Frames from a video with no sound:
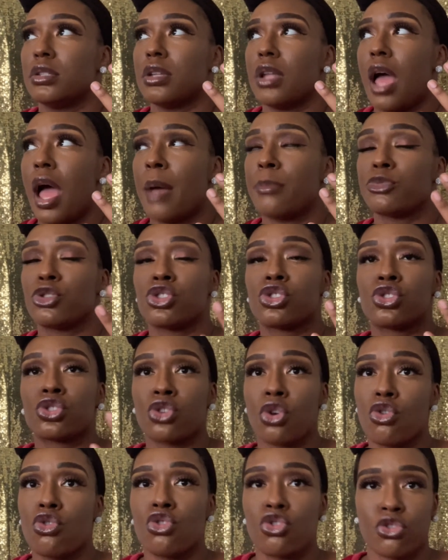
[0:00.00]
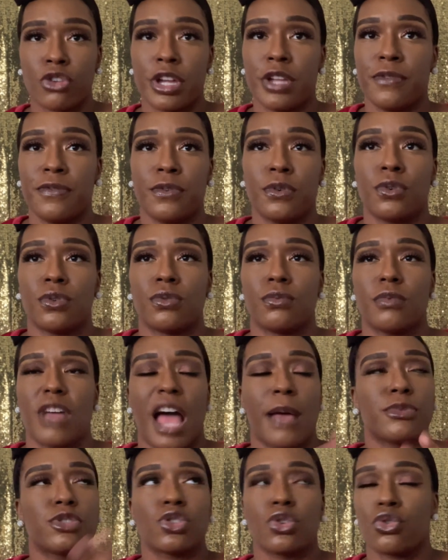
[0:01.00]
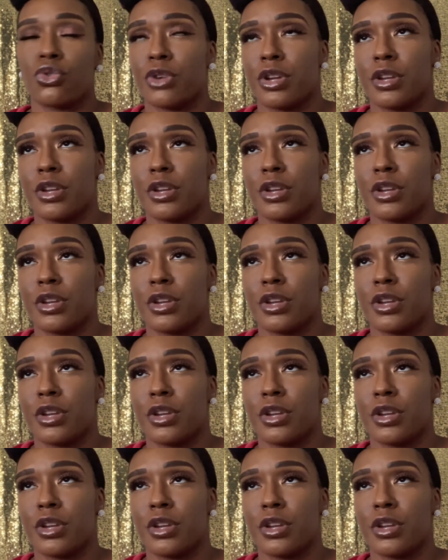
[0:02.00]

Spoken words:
I'm so grateful. I tell